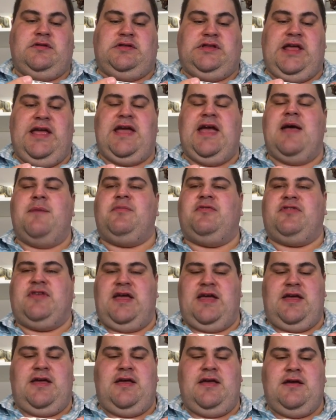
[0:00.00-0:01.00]

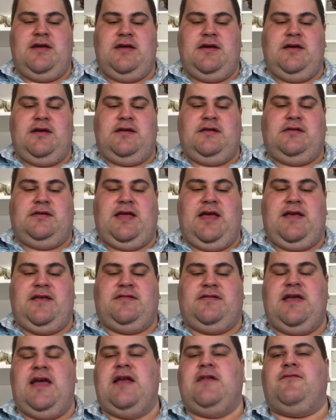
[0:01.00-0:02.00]
DMC
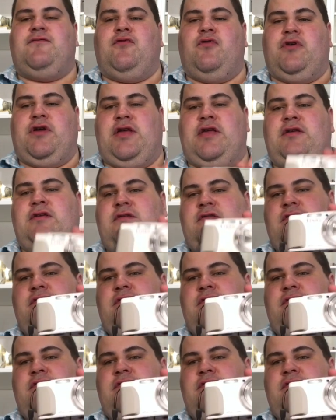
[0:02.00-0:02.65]
TZ40.